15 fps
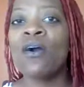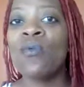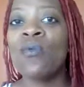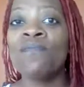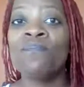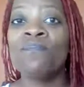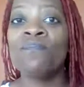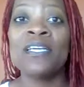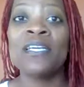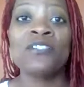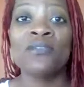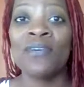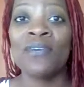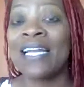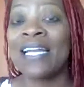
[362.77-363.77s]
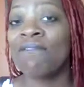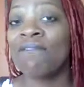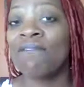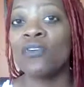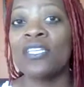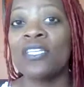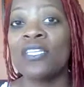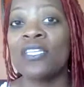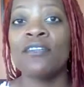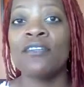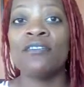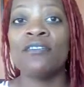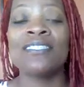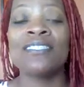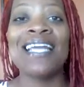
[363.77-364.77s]
we've been doing that for
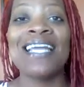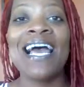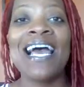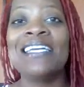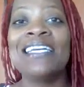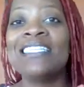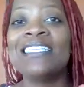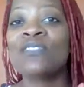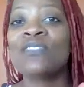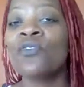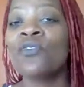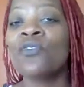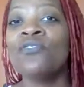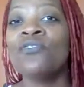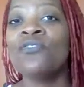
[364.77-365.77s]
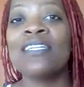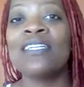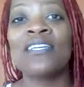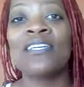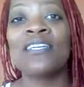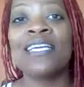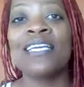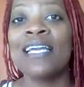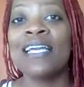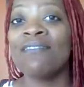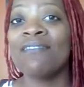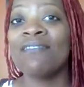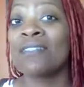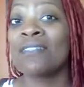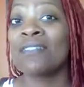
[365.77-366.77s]
years. That is where you can again
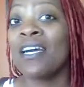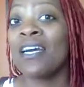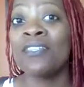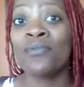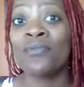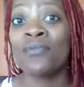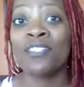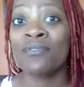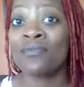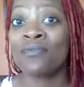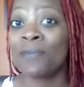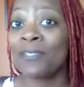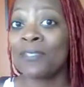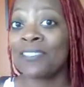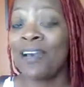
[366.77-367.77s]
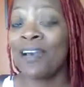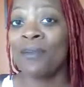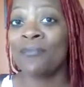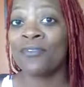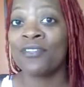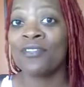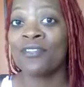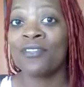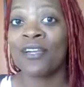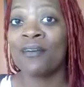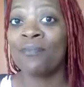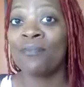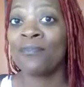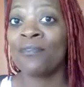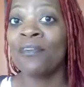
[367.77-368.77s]
have some uninterrupted time with your
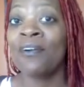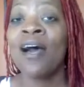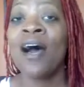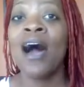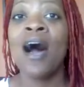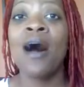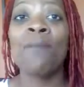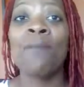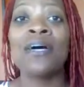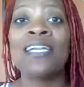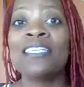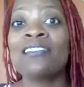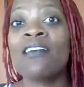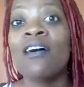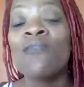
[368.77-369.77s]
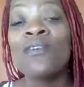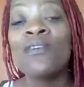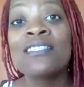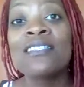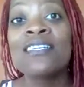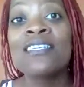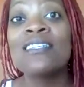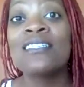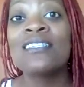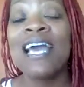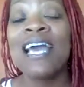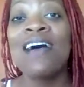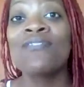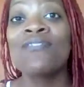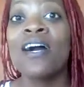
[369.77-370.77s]
couple. But it's always good to
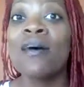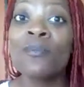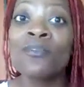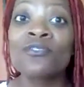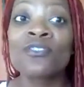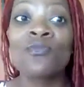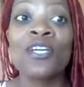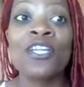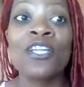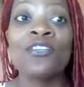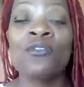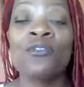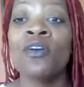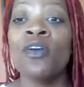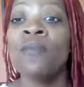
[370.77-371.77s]
have couples with you,